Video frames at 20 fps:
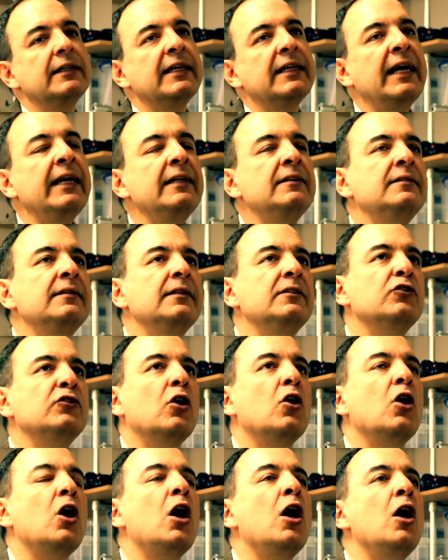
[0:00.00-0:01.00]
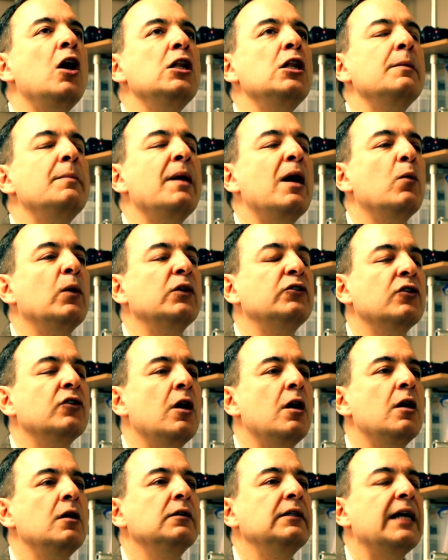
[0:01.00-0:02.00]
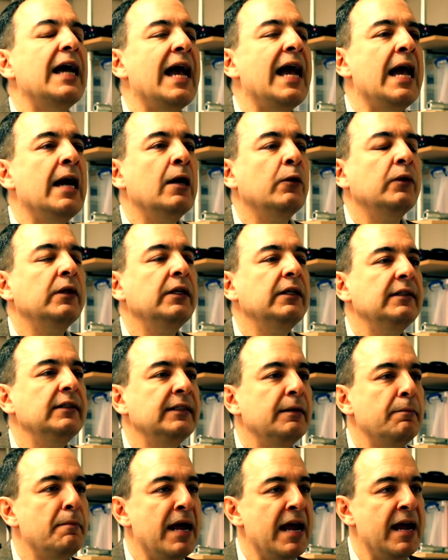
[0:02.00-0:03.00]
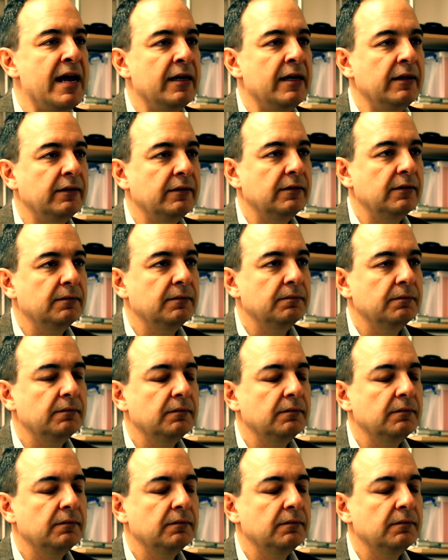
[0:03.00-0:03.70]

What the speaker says: Keynesians are all about what's called aggregate demand.